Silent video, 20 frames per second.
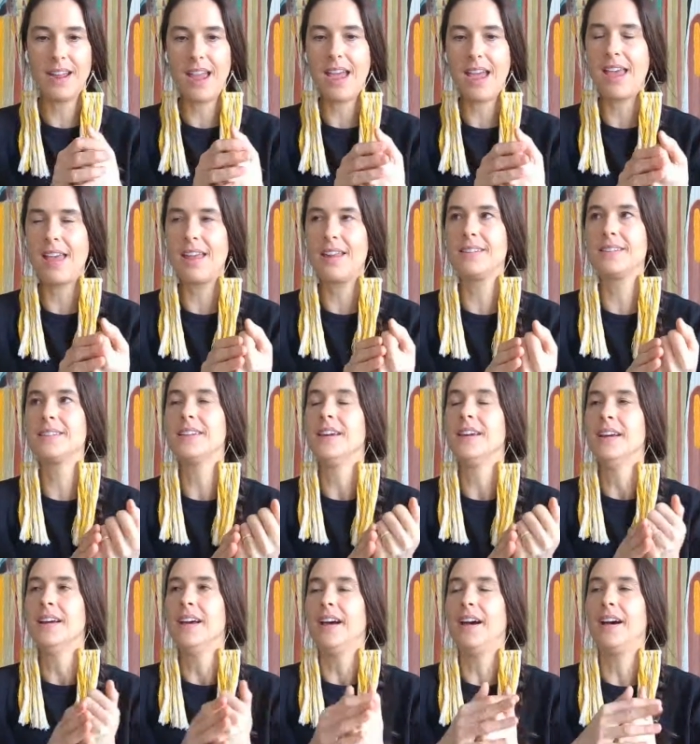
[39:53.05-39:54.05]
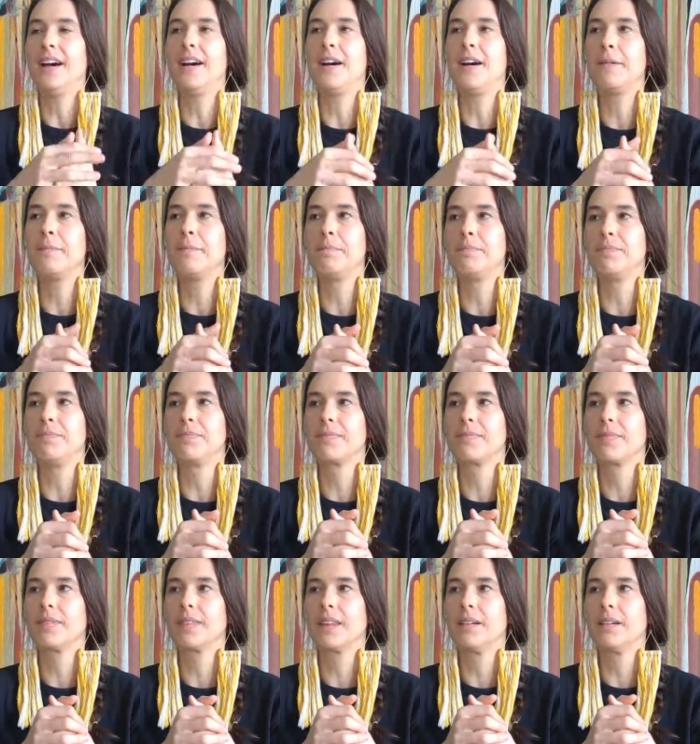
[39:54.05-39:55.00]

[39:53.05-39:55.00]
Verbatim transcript: And, um,